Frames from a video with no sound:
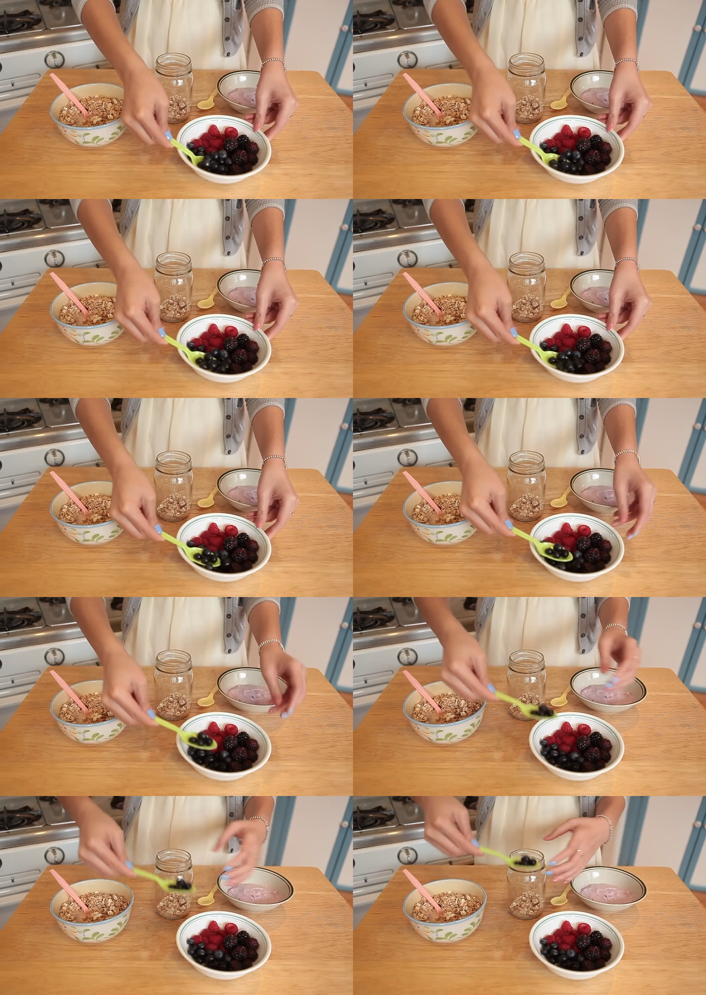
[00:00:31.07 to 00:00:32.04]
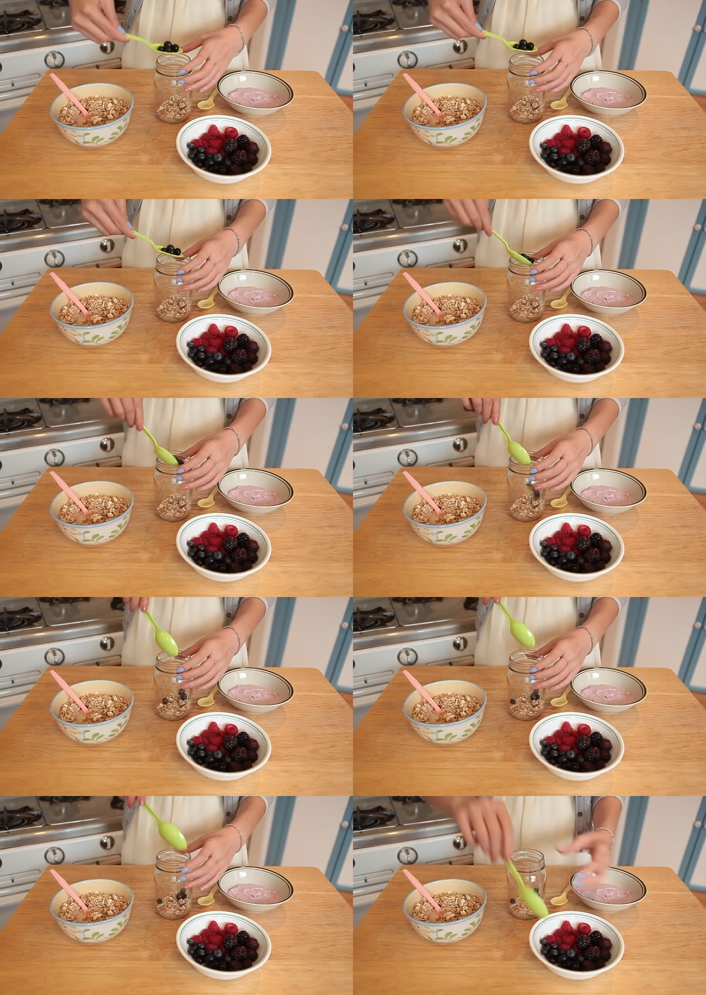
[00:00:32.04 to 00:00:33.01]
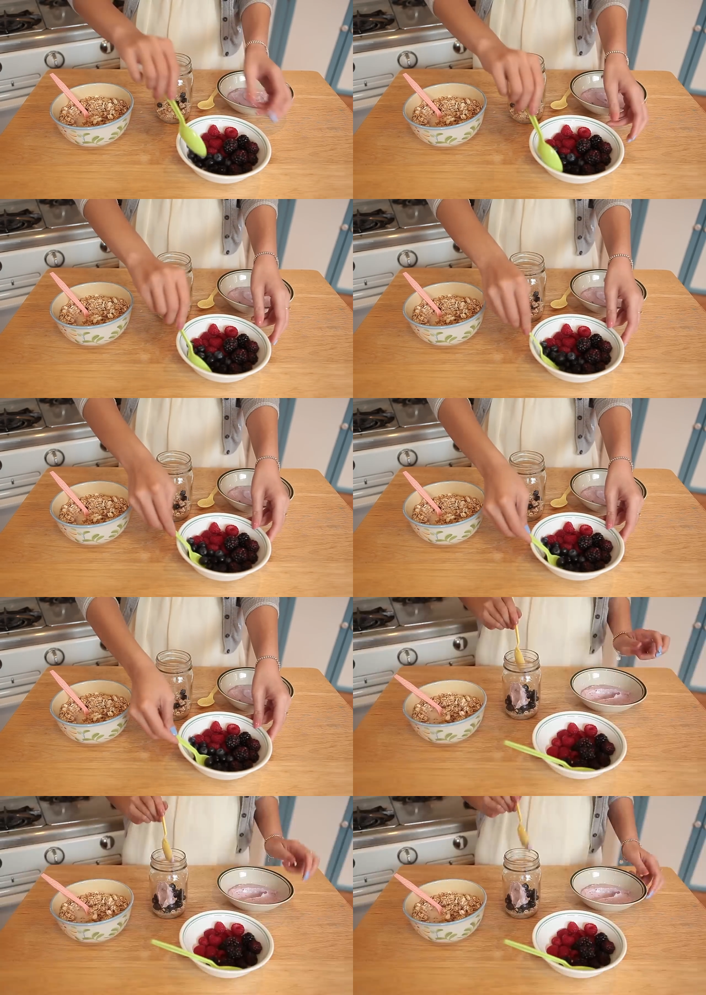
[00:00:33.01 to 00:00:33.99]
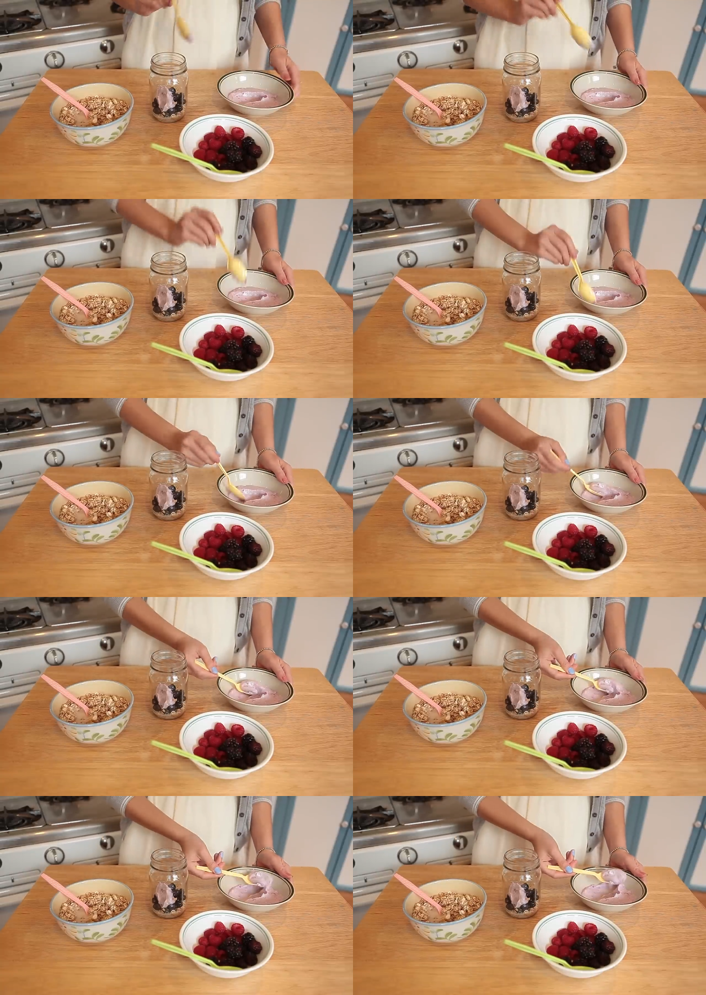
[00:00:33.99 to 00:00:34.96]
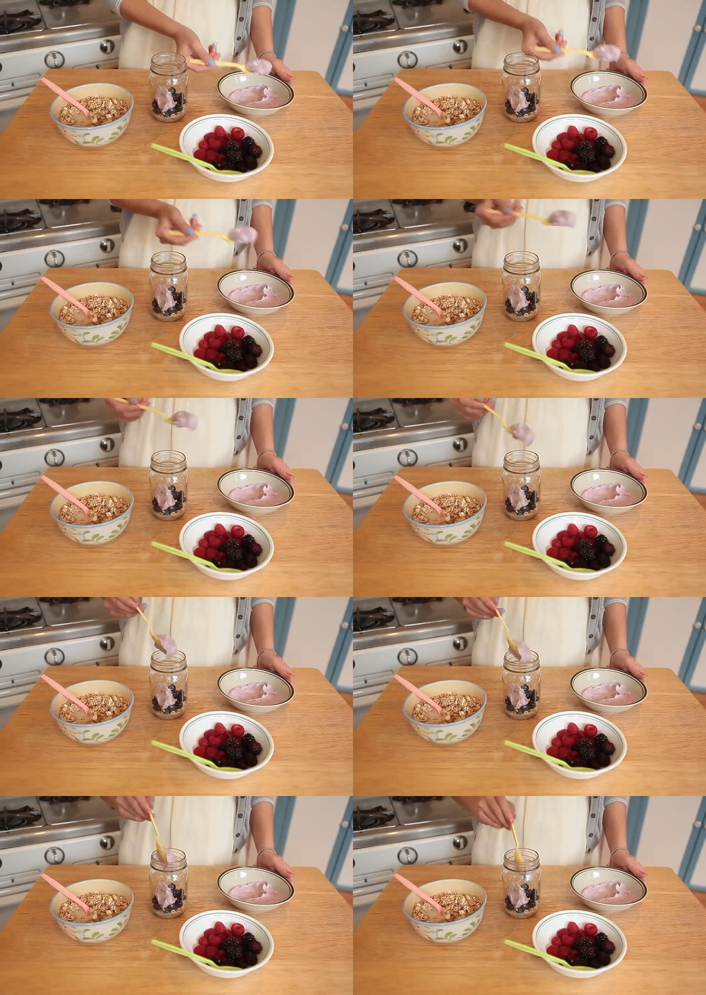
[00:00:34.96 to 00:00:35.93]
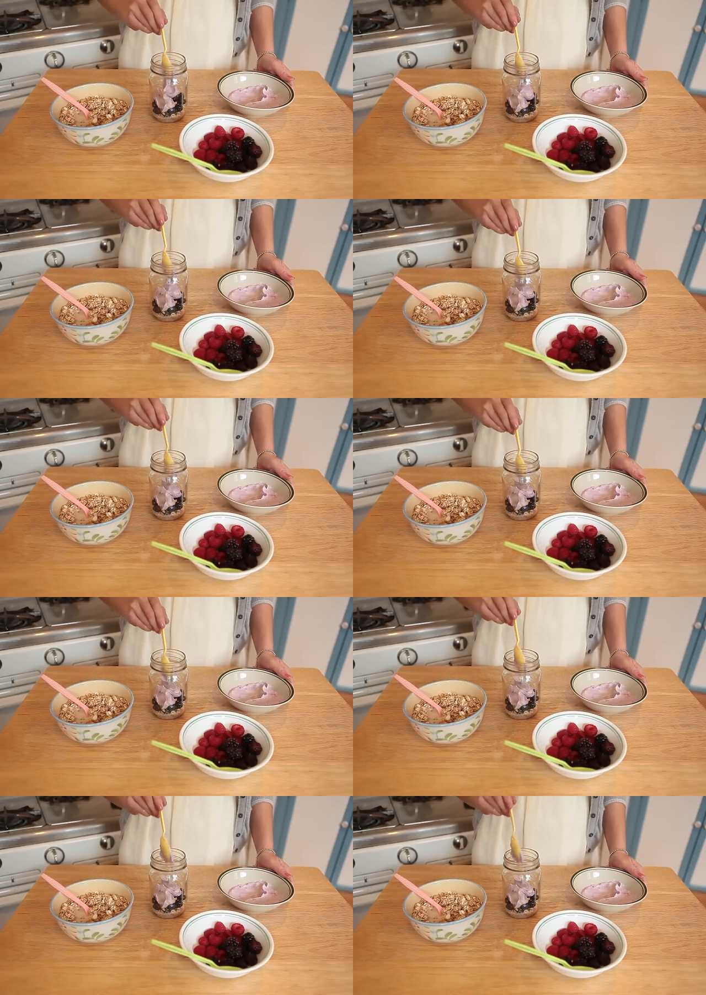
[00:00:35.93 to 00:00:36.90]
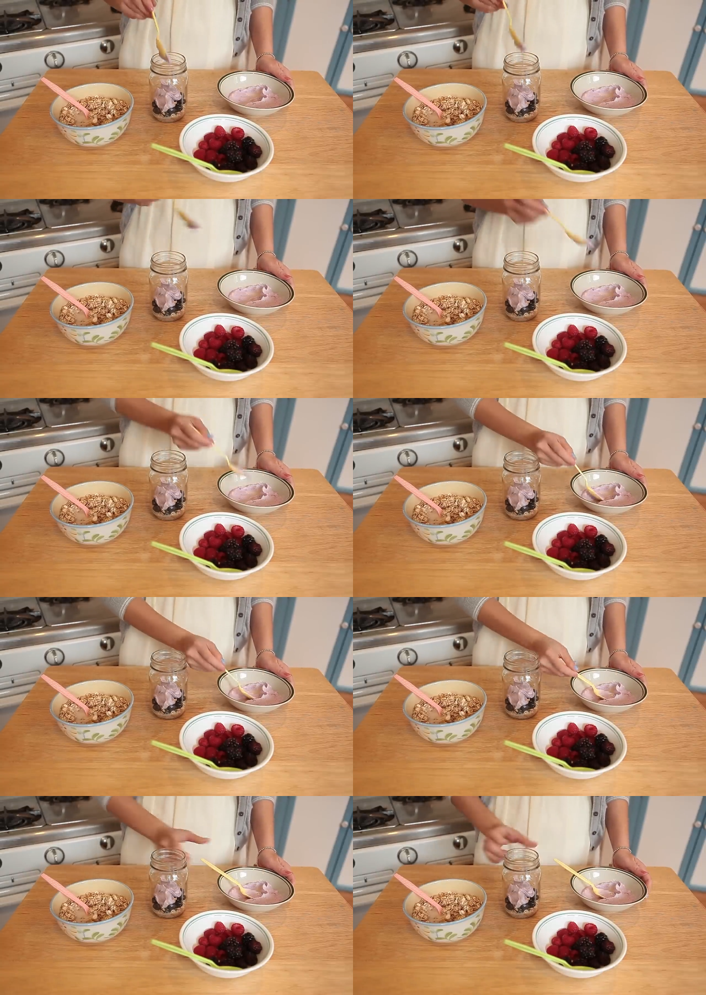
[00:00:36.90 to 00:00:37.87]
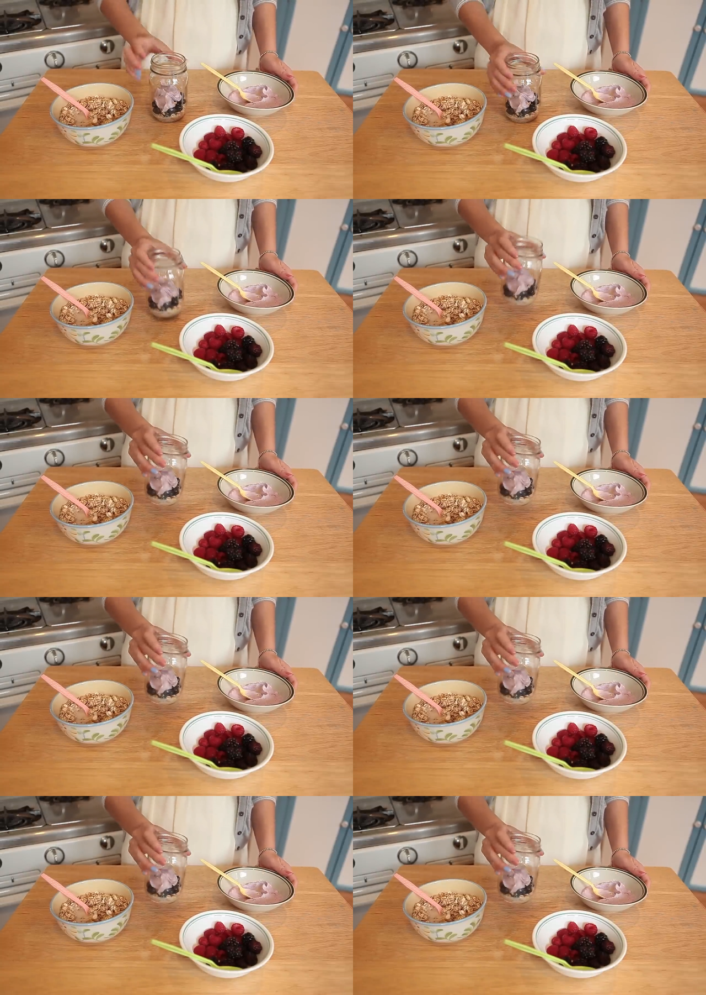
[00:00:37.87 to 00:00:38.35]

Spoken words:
[unreadable: no face in view]